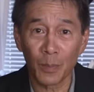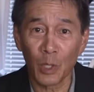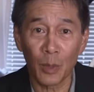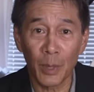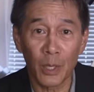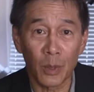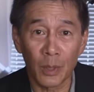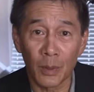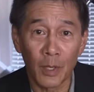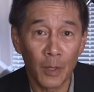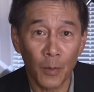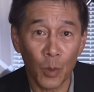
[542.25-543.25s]
millimeter and
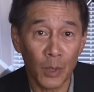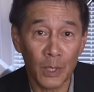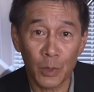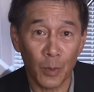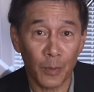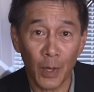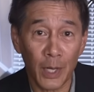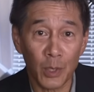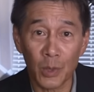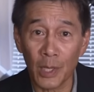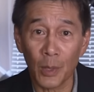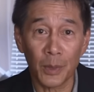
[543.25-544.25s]
4-inch
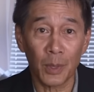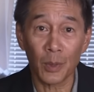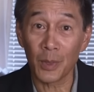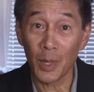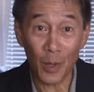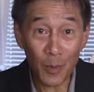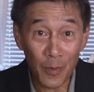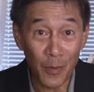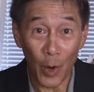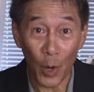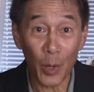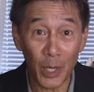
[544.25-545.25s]
refractors out there, they're
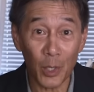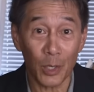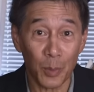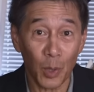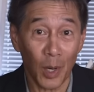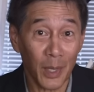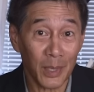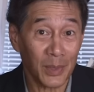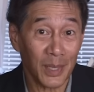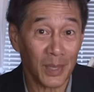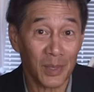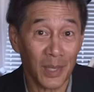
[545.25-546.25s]
very good products
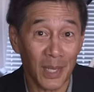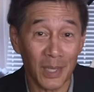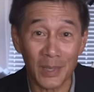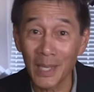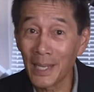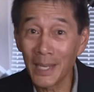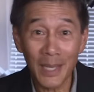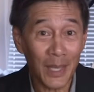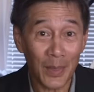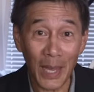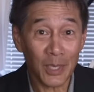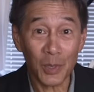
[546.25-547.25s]
these days.
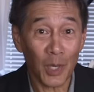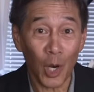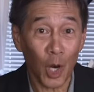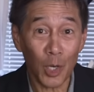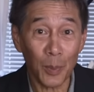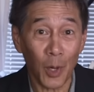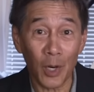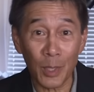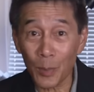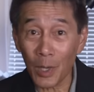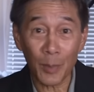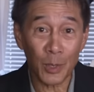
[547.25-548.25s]
That's the hard part. It
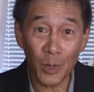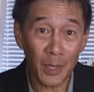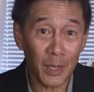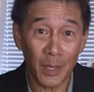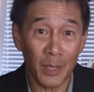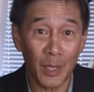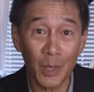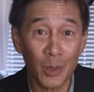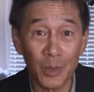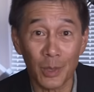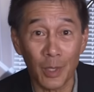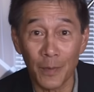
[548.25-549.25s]
probably took you years
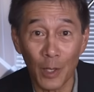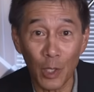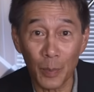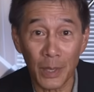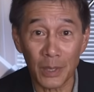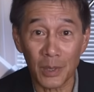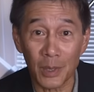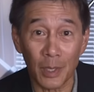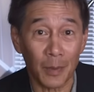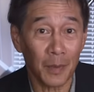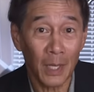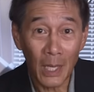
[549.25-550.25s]
to develop that stuff.
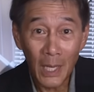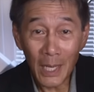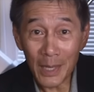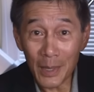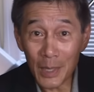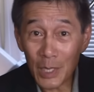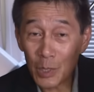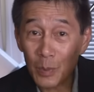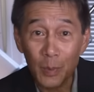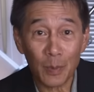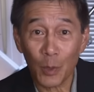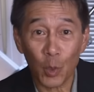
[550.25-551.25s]
This
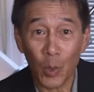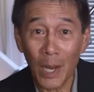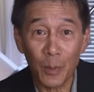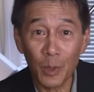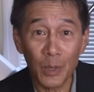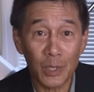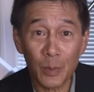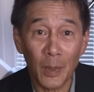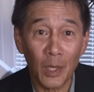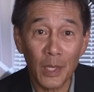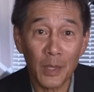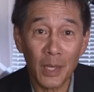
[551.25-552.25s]
grammar and
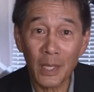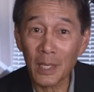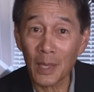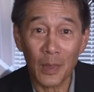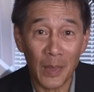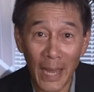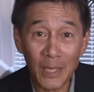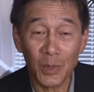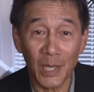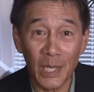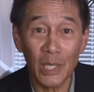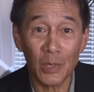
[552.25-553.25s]
spelling thing, that's
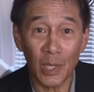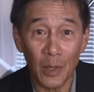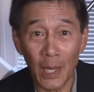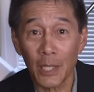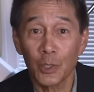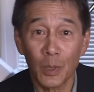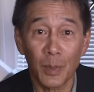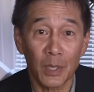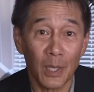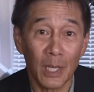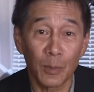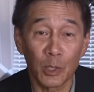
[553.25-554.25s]
easy. That should be
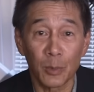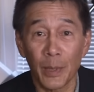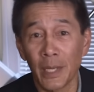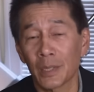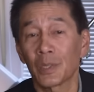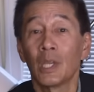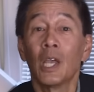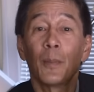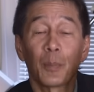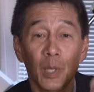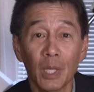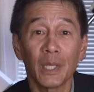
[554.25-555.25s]
table stakes.
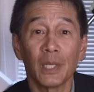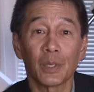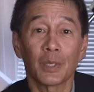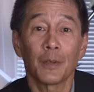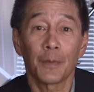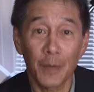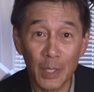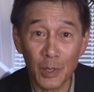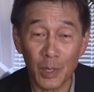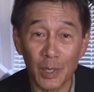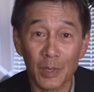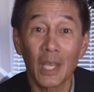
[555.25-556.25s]
Please fix
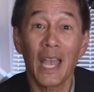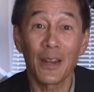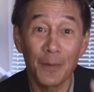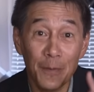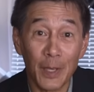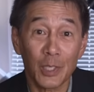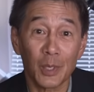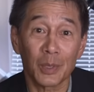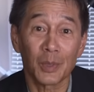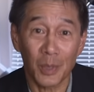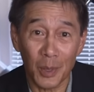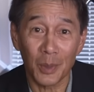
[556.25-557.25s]
this and fix it
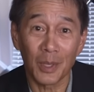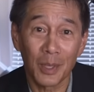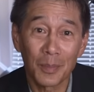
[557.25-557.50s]
soon.